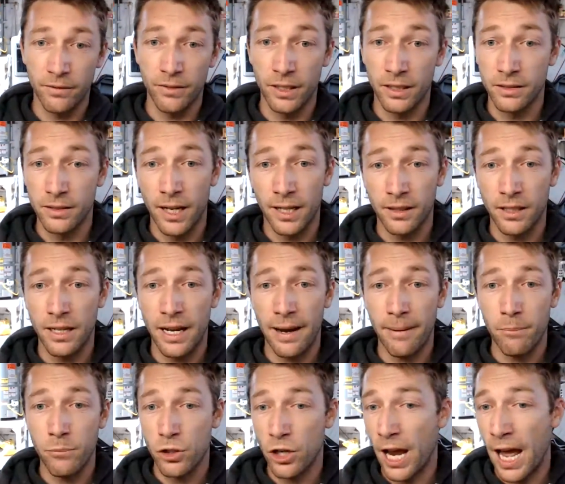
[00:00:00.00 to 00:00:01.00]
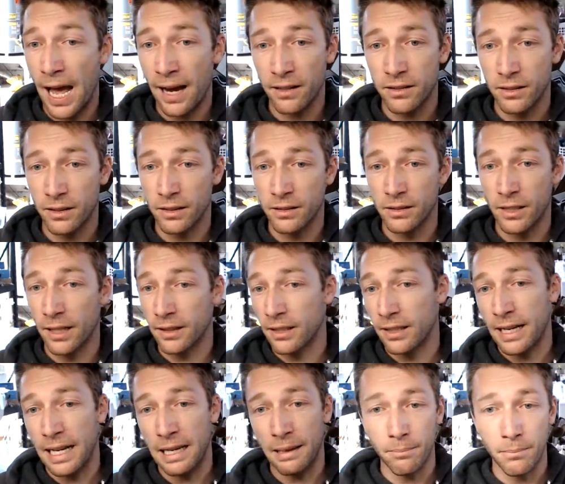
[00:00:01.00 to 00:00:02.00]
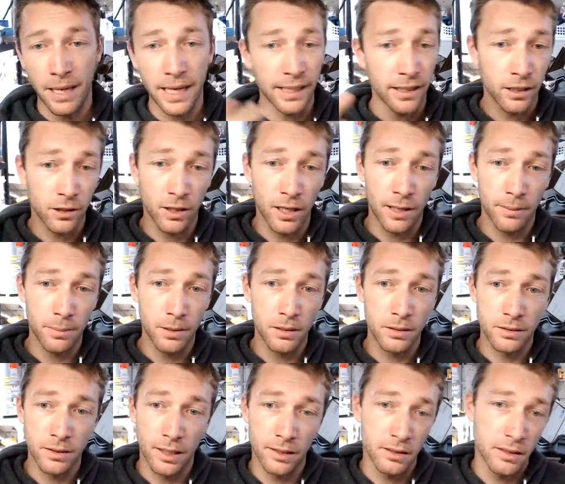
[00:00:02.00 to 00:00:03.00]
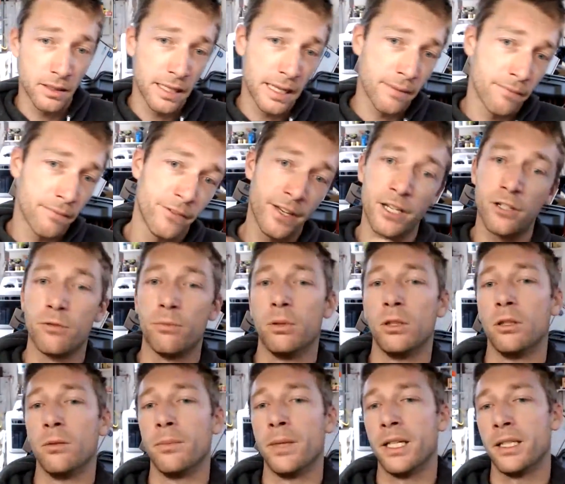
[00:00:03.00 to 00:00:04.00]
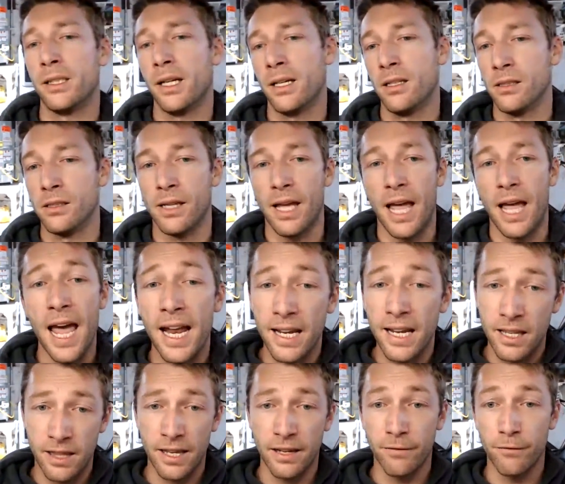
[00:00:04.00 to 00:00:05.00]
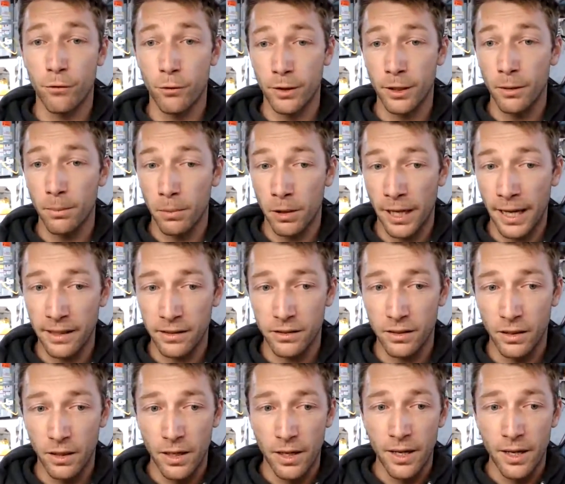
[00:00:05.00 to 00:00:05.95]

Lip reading: It is not the name Jax. It is not the name Mega Crop. It is not the name Veg Bloom that does anything for your plants.